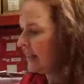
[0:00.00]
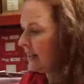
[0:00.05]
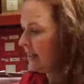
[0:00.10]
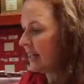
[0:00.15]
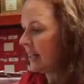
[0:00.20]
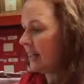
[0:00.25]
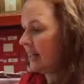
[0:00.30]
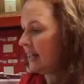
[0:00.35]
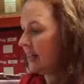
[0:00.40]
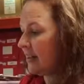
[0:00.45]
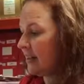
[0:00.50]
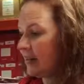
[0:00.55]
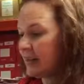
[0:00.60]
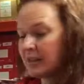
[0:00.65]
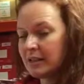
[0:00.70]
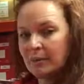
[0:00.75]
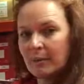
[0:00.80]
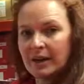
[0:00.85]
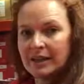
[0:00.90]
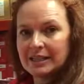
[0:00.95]
then there are
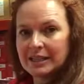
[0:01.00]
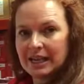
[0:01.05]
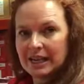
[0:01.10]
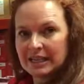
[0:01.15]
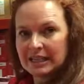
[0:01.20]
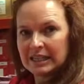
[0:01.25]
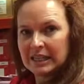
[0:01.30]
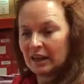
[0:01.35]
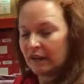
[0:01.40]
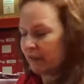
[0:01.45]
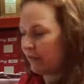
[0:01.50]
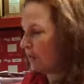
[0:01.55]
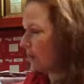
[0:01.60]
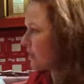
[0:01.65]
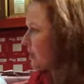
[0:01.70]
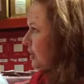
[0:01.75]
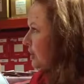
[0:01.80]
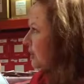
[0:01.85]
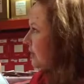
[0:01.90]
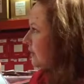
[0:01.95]
some ideas here for you
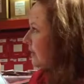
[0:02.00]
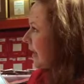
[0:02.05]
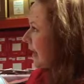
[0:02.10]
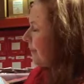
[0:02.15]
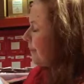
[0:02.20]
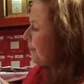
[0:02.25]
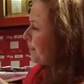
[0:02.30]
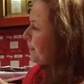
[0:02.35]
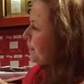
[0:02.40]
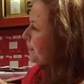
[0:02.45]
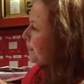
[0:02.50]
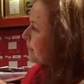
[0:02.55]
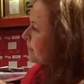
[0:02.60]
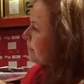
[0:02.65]
to do that.